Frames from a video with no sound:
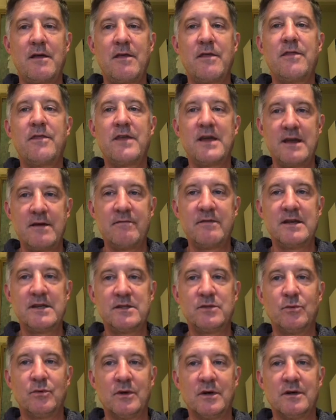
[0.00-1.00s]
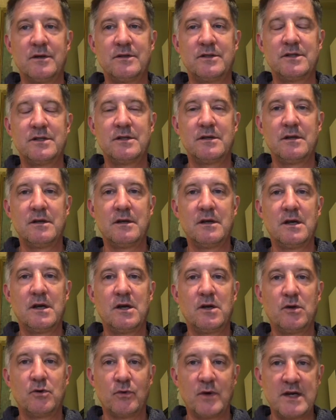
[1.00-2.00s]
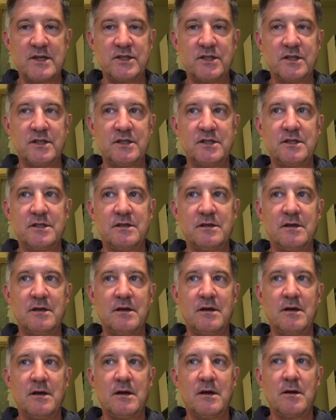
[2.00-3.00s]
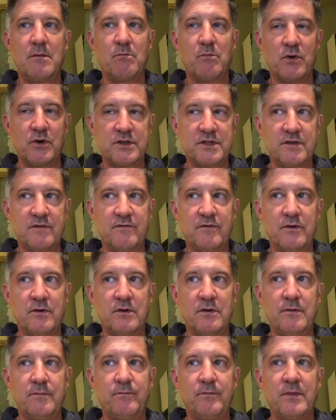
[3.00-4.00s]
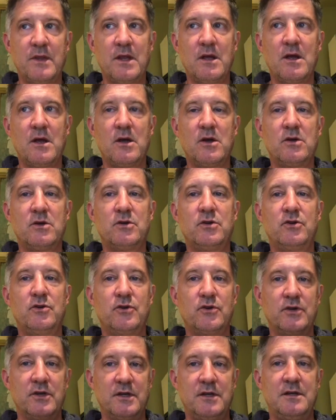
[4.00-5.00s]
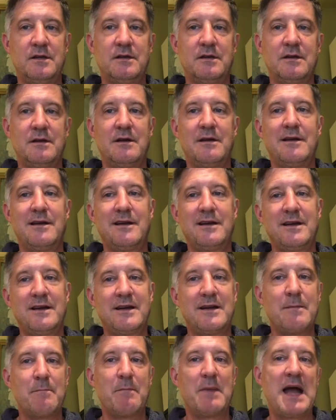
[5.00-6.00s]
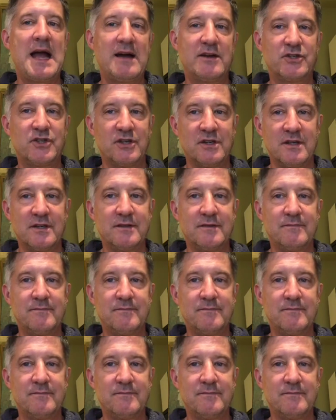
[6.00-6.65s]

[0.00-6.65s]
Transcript: Think of these words: gracious, merciful, good, compassionate.